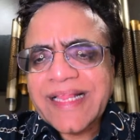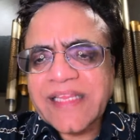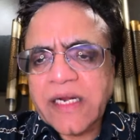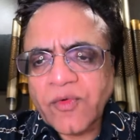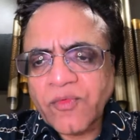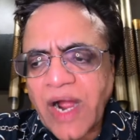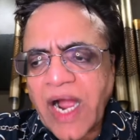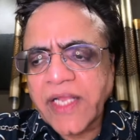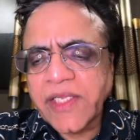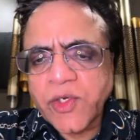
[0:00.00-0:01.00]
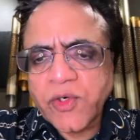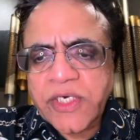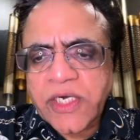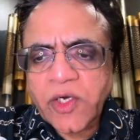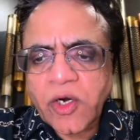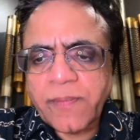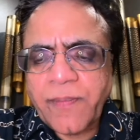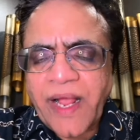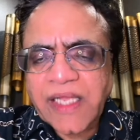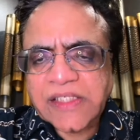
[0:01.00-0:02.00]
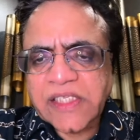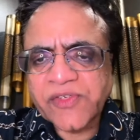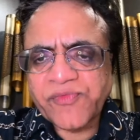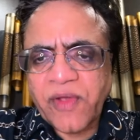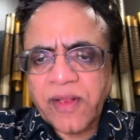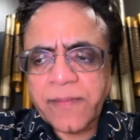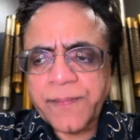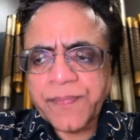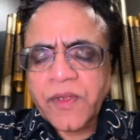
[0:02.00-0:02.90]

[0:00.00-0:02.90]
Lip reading: that why you did not pass this film